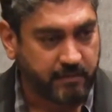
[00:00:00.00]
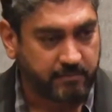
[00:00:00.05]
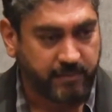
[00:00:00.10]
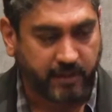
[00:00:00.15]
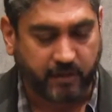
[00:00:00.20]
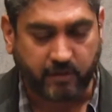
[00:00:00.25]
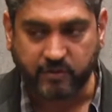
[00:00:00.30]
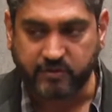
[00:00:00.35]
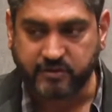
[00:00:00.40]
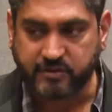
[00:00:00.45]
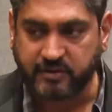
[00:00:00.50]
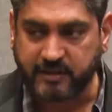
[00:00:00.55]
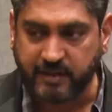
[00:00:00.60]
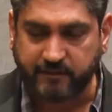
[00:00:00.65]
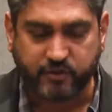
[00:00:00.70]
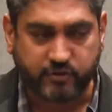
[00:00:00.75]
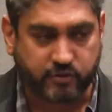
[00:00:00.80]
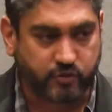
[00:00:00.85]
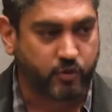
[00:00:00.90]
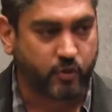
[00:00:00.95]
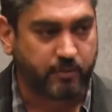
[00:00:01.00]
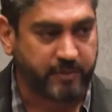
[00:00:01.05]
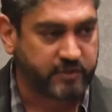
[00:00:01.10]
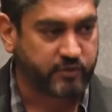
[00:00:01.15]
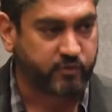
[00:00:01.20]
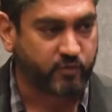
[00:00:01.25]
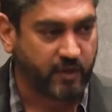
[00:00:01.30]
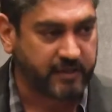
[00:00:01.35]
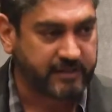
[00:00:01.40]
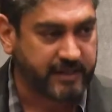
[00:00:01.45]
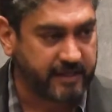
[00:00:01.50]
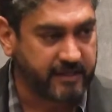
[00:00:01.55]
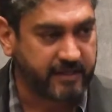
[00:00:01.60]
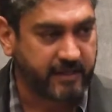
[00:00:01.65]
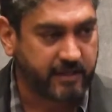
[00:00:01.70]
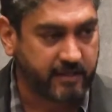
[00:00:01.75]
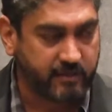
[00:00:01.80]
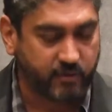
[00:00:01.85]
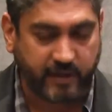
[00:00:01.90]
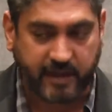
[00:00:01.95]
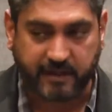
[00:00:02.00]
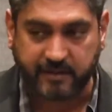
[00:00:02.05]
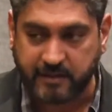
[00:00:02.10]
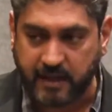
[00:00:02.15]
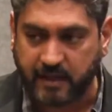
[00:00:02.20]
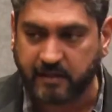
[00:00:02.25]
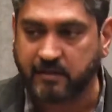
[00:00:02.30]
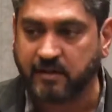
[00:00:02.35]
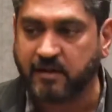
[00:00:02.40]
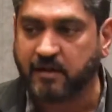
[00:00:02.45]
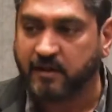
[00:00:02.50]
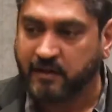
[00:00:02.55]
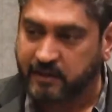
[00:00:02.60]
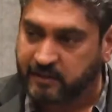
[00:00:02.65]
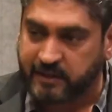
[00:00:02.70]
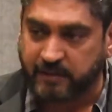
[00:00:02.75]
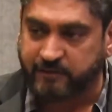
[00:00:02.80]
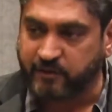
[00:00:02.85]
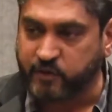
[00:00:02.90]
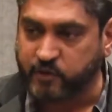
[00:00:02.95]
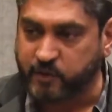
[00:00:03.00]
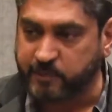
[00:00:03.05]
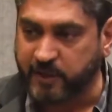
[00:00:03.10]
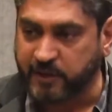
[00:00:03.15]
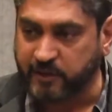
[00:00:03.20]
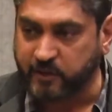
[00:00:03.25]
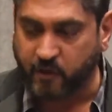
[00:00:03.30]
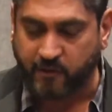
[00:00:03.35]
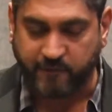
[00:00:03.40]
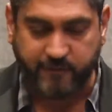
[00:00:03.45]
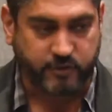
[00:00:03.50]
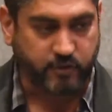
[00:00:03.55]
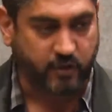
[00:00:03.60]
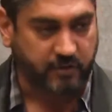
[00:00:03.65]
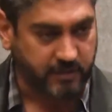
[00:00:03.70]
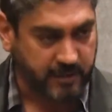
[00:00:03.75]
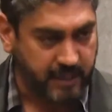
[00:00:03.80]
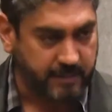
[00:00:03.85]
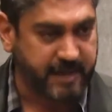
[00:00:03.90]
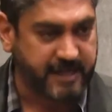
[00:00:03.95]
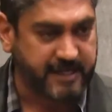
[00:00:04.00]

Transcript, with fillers: because there was so much work that needed to get done that we used to be in the office all the time.